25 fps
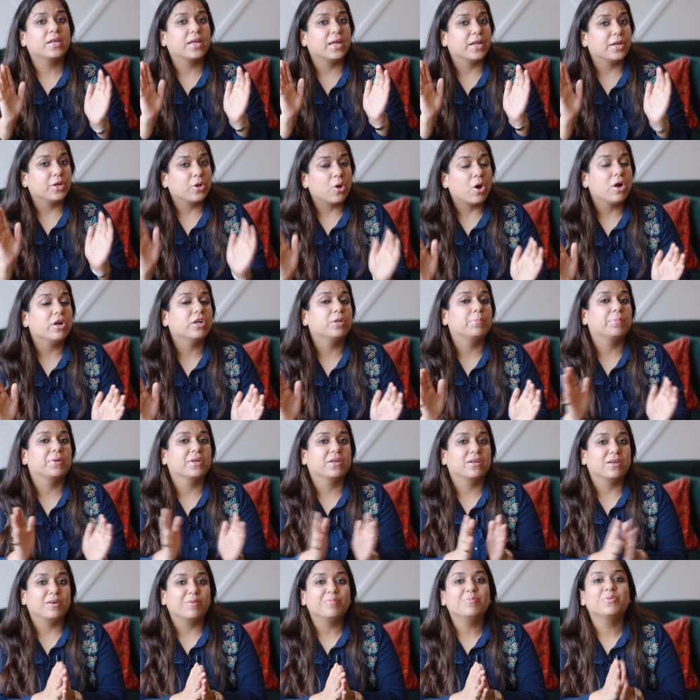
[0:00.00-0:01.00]
cannot
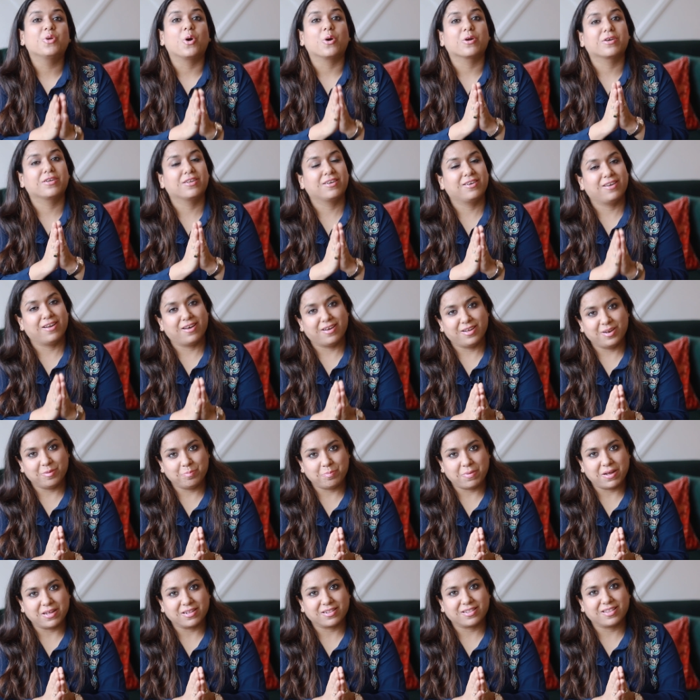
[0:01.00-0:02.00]
become Doctor Lal
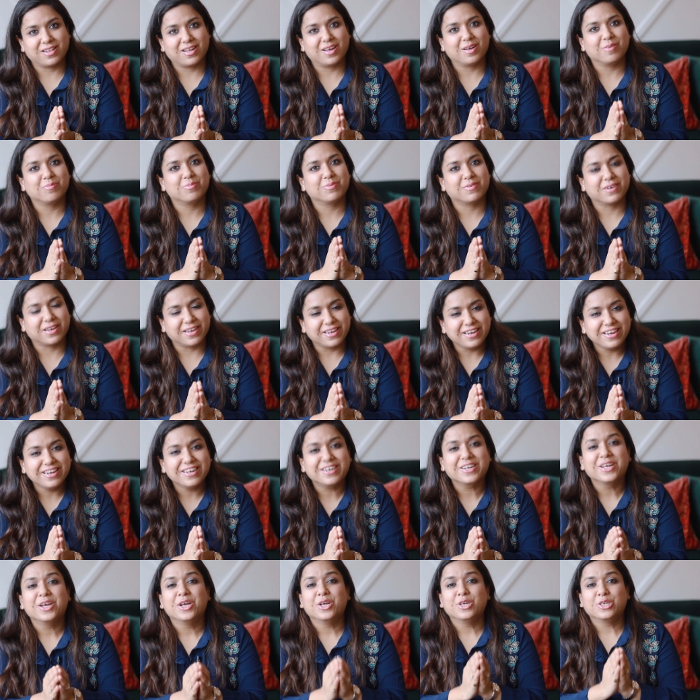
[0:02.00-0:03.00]
Path Lab,
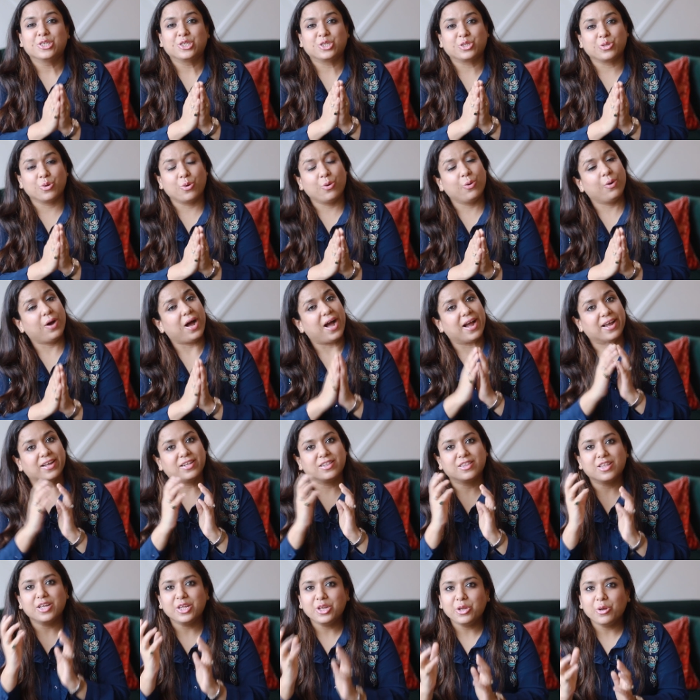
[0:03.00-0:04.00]
right? So
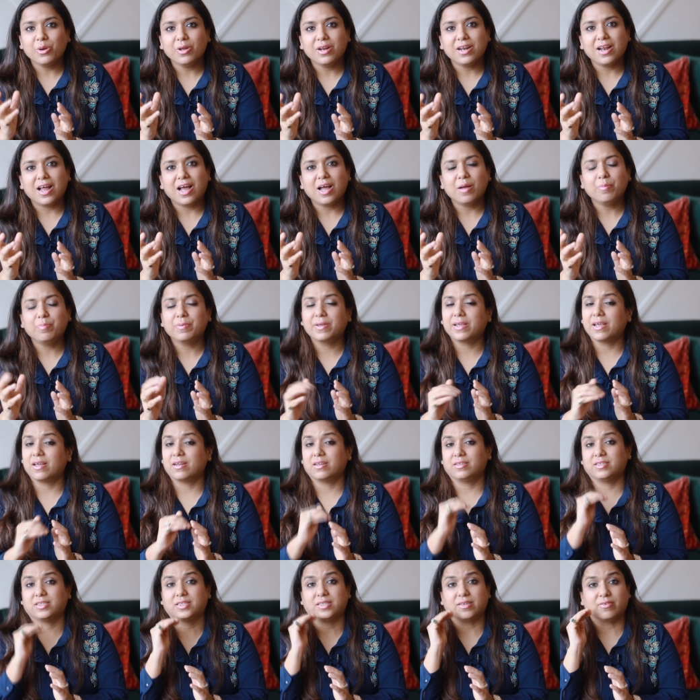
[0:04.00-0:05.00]
either your lab
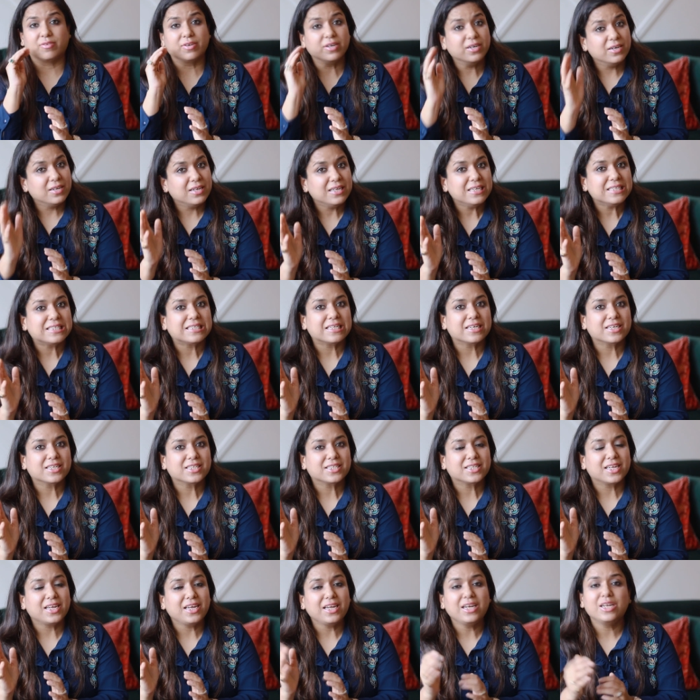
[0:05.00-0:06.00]
can really
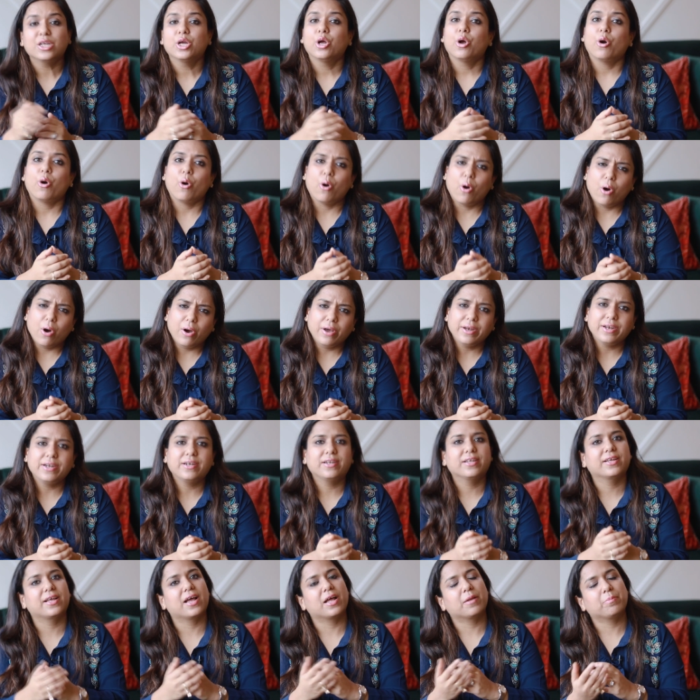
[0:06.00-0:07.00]
succeed or
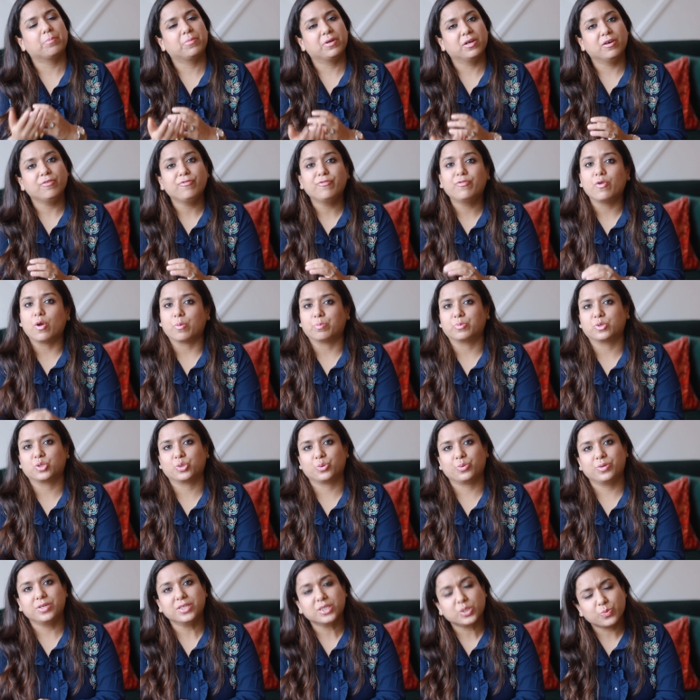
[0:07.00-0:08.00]
it can be a flop
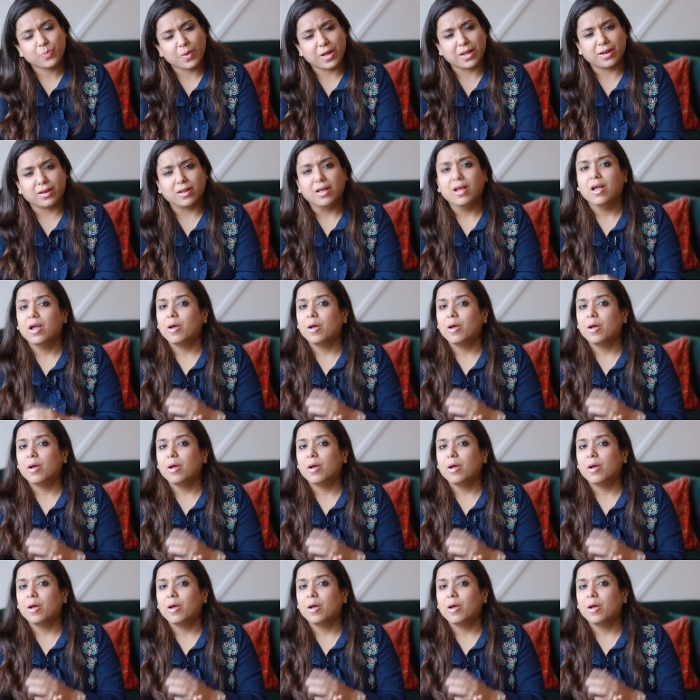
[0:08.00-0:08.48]
show as well.